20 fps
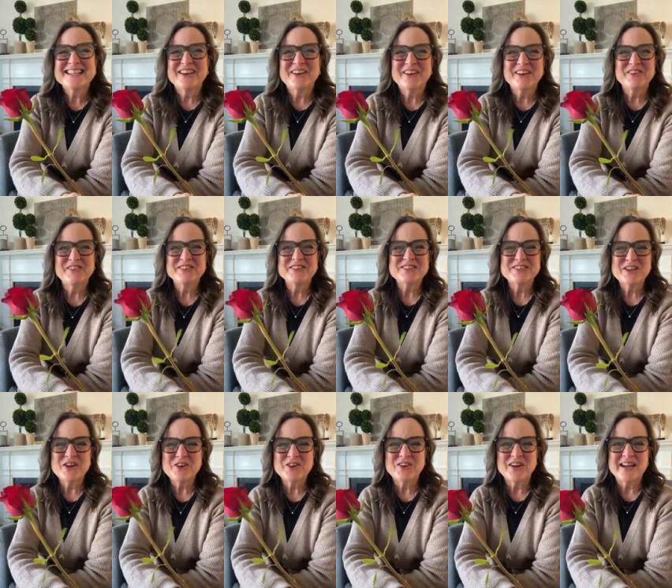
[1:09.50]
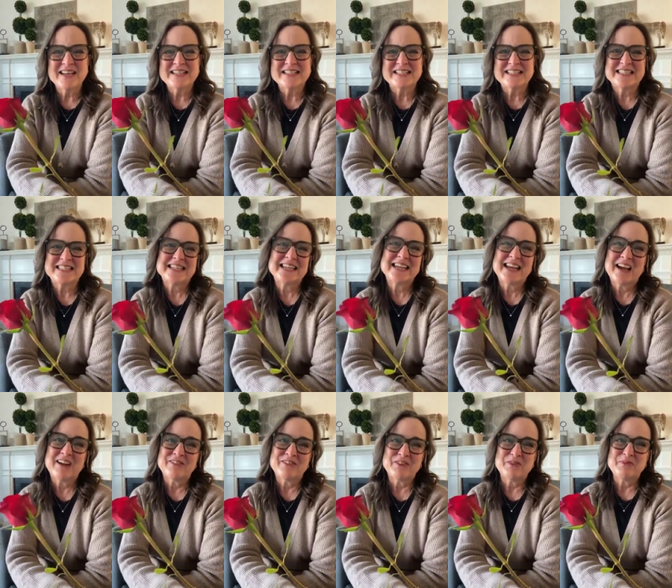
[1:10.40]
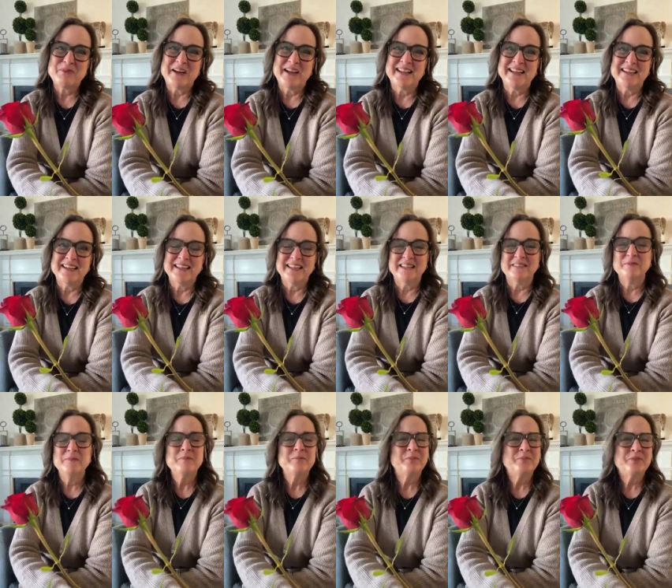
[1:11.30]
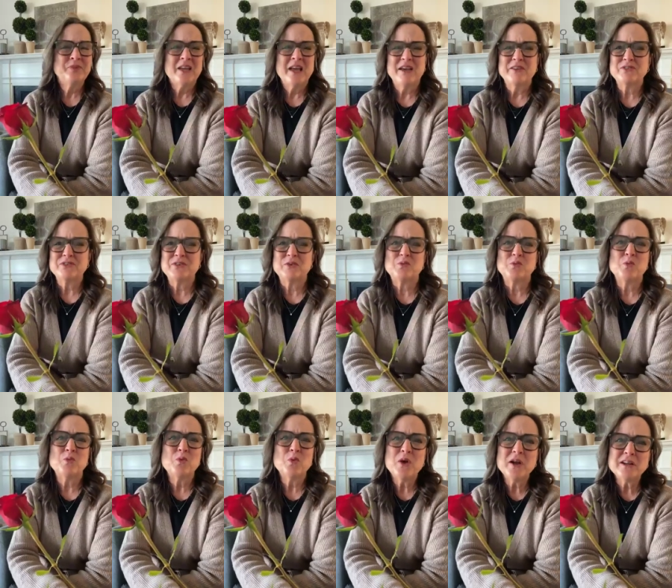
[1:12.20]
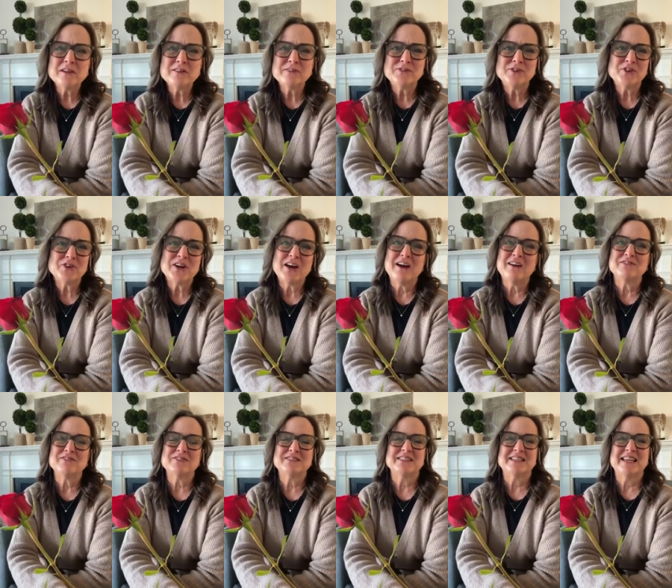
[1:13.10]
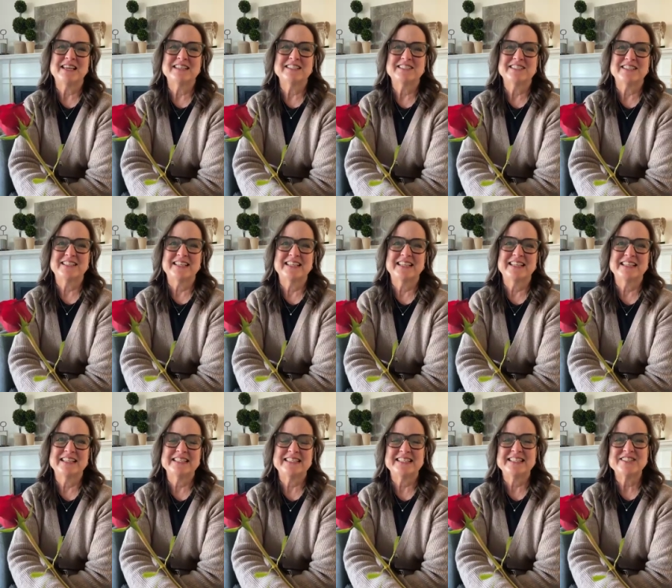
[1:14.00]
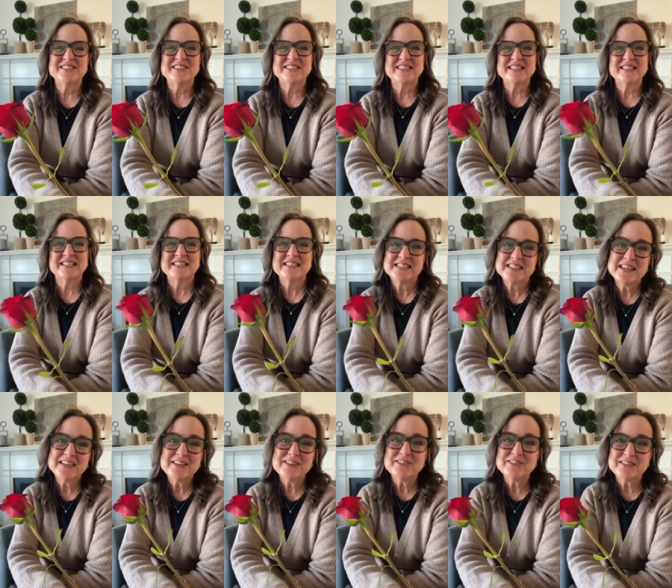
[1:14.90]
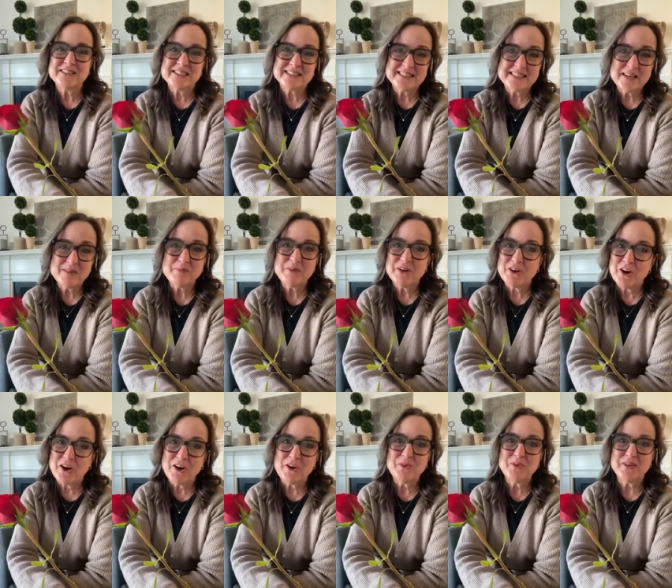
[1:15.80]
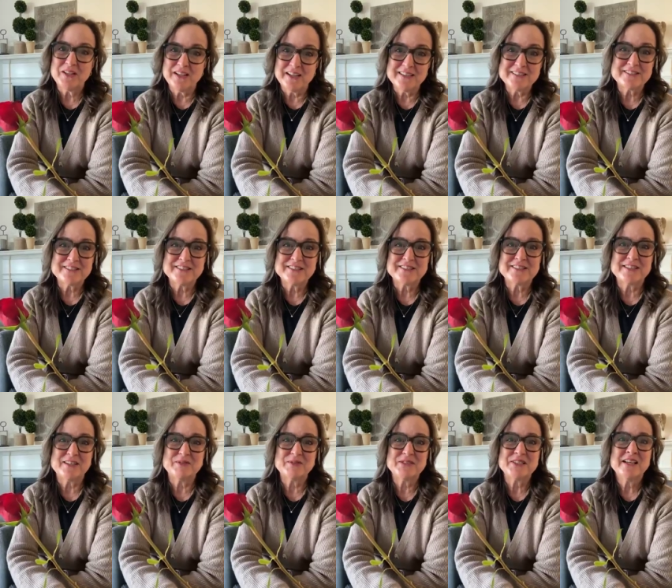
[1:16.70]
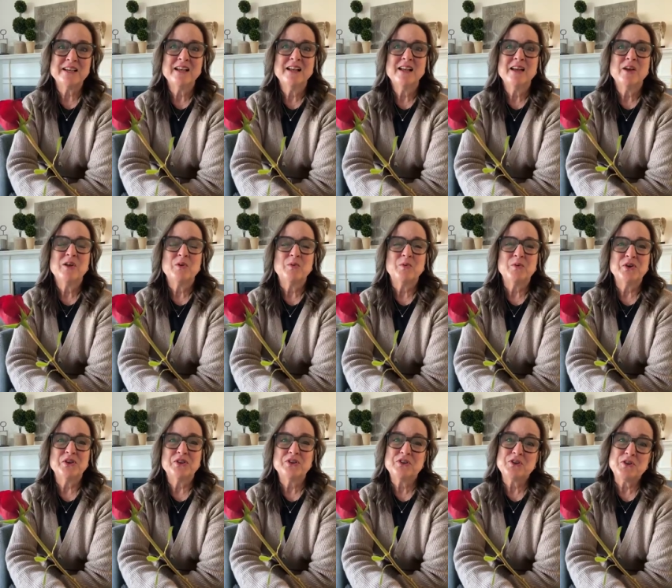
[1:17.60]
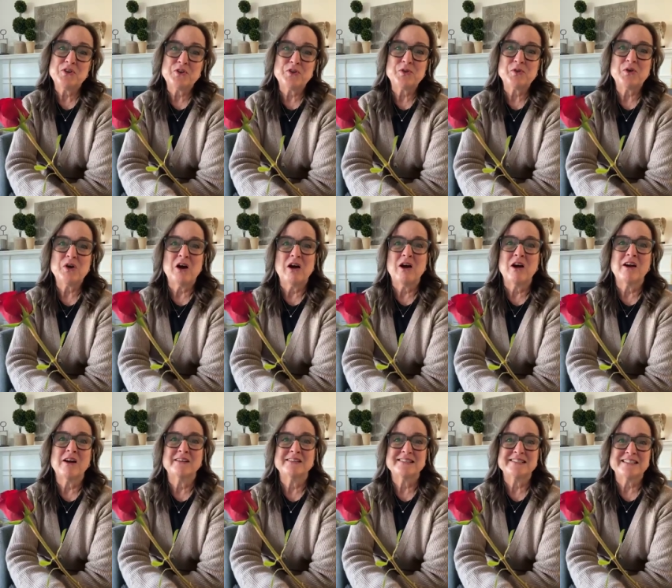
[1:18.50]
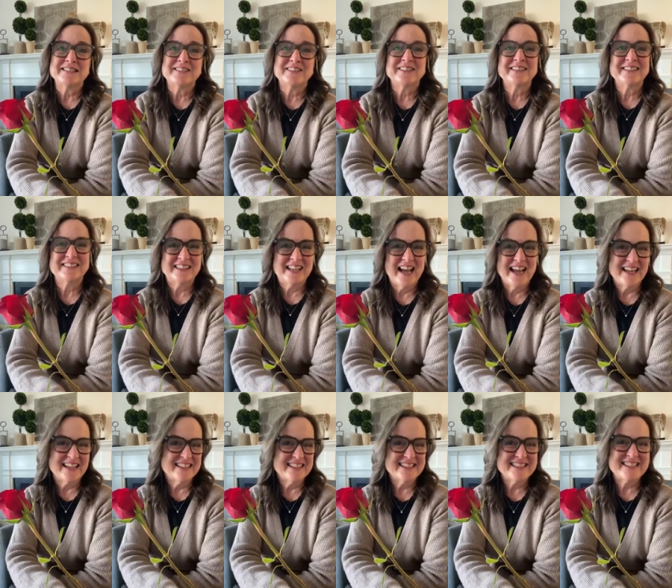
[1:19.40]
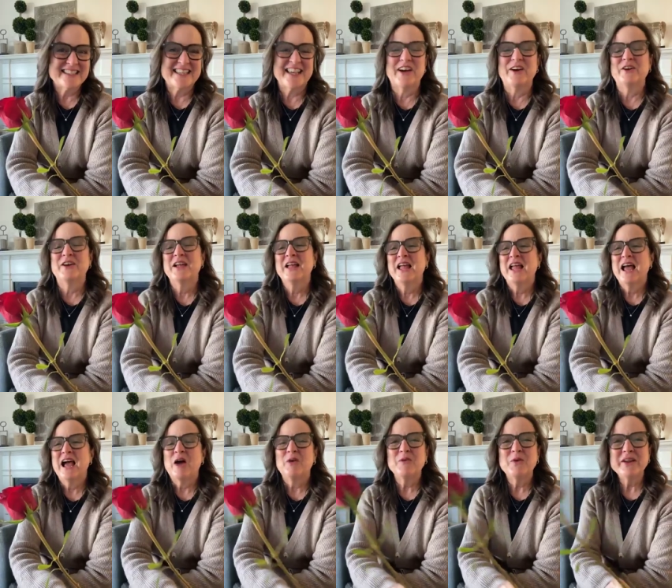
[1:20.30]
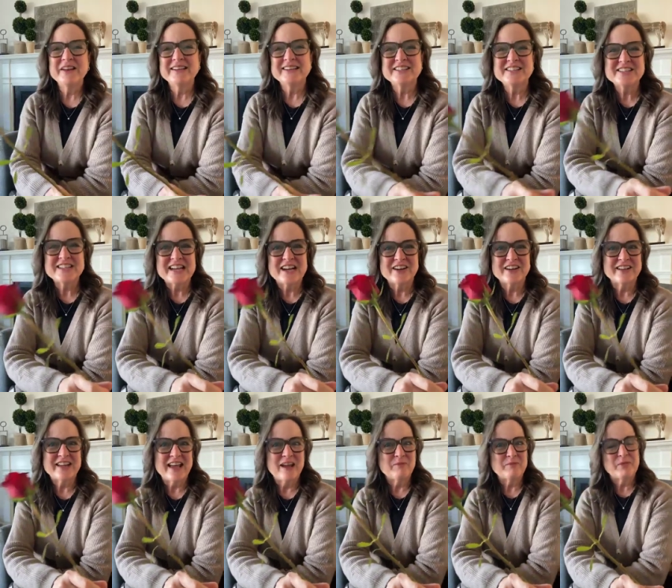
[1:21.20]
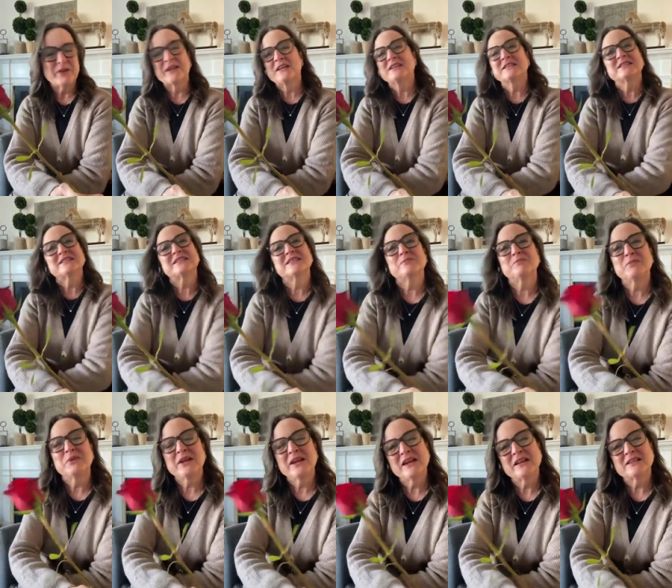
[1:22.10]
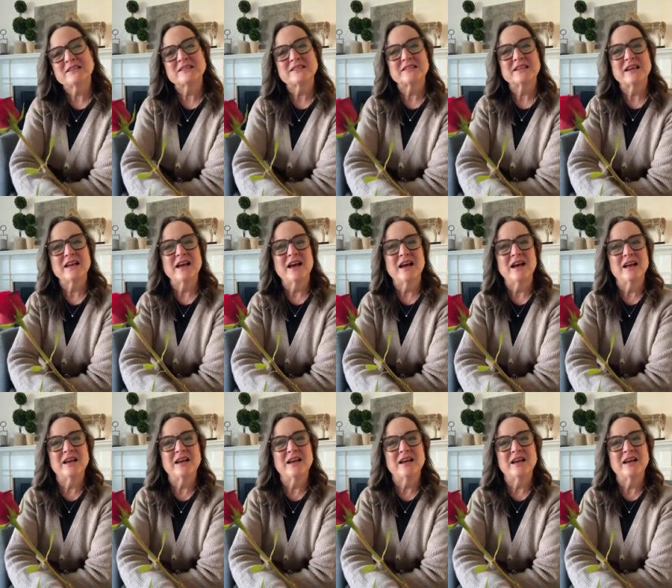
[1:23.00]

So it was so great to see everybody and have some wonderful conversations and just continue to deepen our relationships with you, our dear clients. So I wanted to share that because PS